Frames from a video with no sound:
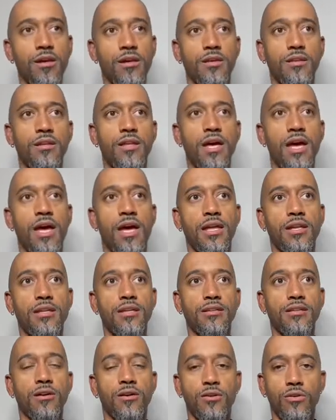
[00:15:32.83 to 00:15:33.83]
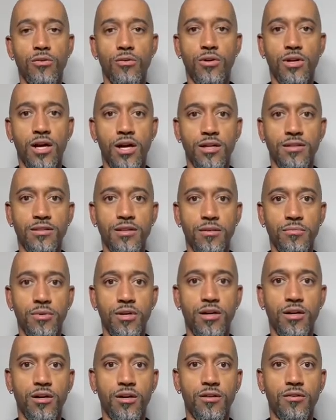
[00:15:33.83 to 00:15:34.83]
That this whole concept
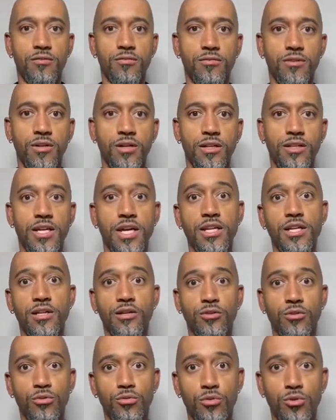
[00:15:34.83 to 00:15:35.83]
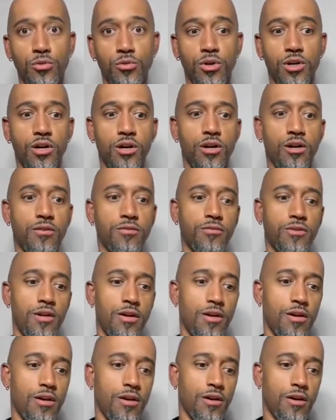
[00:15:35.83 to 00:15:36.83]
of a dating guru,
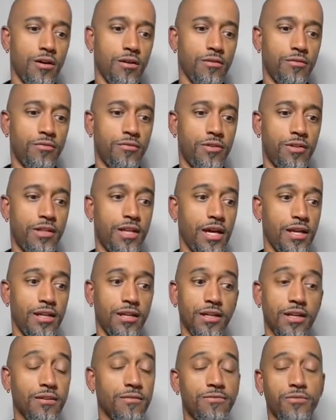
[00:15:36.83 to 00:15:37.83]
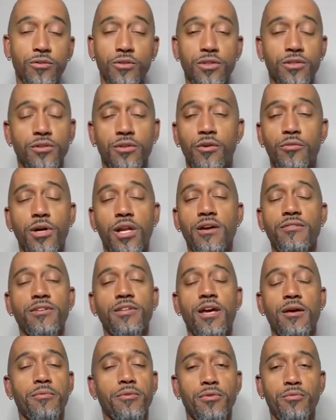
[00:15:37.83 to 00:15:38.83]
of dating influencer, or whatever
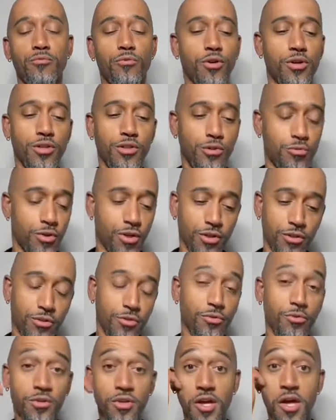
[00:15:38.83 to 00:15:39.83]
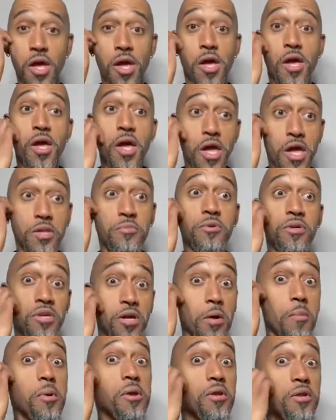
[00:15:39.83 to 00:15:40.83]
type of words you want to use, has
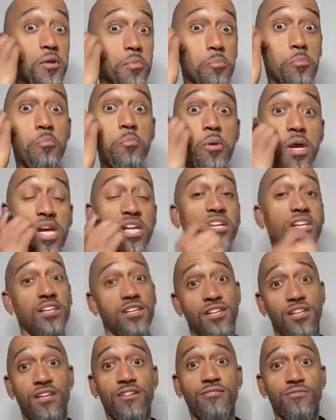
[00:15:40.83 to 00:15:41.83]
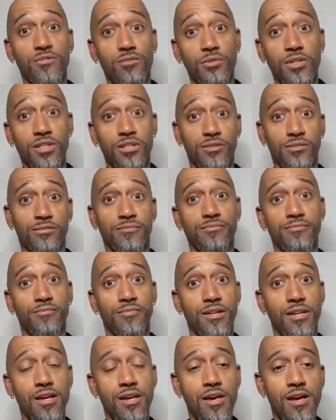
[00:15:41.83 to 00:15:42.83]
become especially influential.
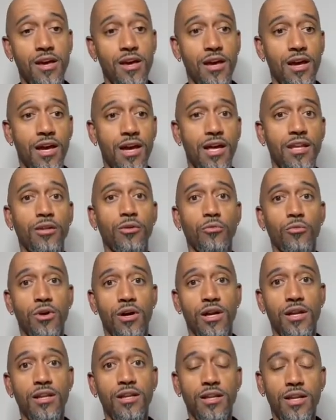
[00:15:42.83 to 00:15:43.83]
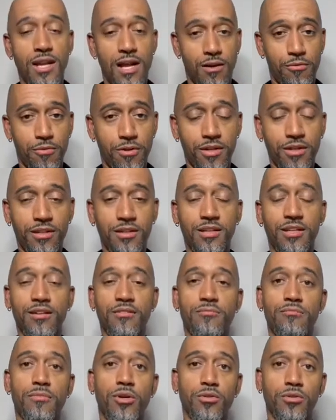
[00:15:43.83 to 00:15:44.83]
And the one that I wanted to give
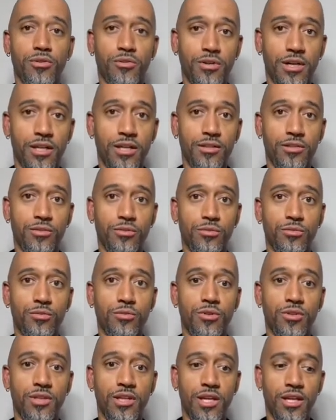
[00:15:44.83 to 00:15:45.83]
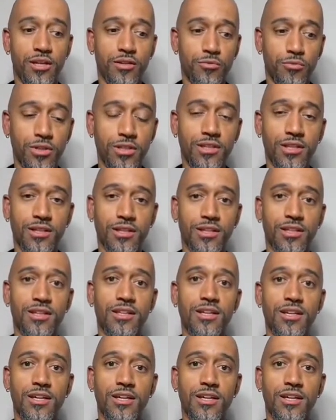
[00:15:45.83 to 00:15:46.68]
most credit to, that has recently